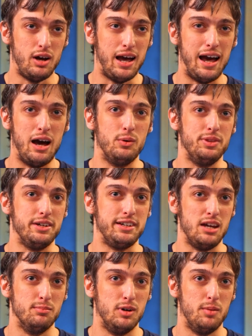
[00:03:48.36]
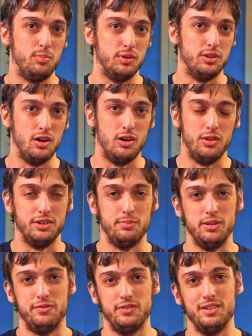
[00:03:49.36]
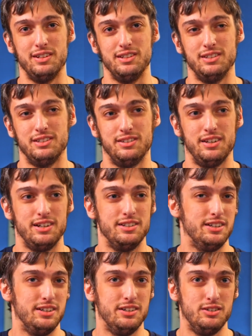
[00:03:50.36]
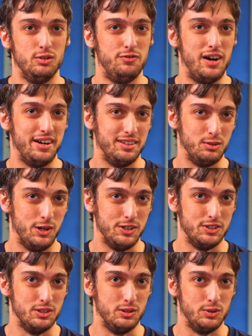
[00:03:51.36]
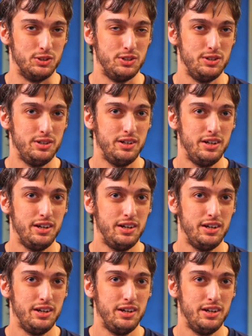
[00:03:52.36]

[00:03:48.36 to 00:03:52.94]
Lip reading: how they came up with all the epiphanies they did to finally reach a solution.